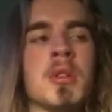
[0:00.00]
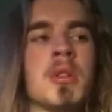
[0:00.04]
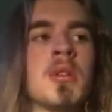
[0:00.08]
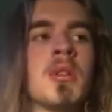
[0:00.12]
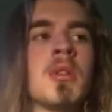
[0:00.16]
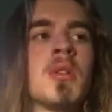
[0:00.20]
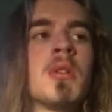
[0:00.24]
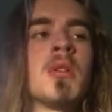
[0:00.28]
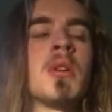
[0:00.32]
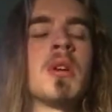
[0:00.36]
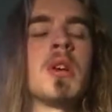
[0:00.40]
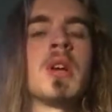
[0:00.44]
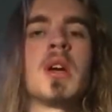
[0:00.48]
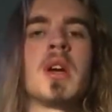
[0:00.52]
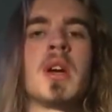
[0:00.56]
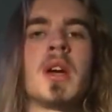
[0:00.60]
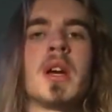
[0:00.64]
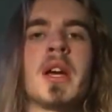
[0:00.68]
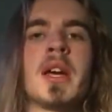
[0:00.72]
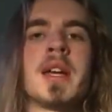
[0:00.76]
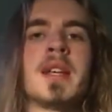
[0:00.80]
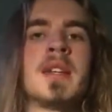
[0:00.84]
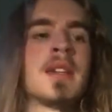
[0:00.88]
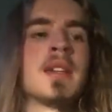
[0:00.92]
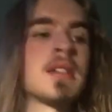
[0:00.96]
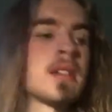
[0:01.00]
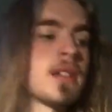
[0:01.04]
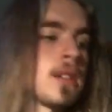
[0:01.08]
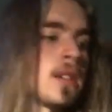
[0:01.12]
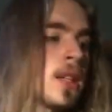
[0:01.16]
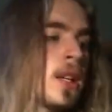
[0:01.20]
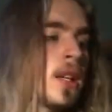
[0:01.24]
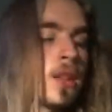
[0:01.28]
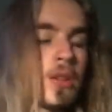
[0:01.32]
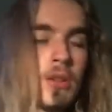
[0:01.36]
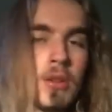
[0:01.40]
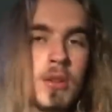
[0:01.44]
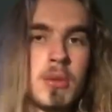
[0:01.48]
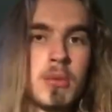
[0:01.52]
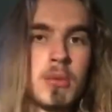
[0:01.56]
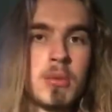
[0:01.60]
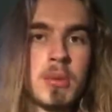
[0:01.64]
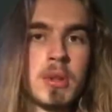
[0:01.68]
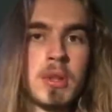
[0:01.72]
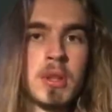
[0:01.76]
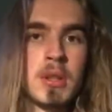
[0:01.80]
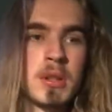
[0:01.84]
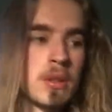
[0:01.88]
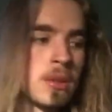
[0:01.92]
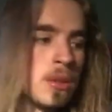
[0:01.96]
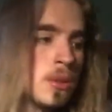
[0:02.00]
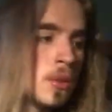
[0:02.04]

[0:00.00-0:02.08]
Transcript: You know, it doesn't take two weeks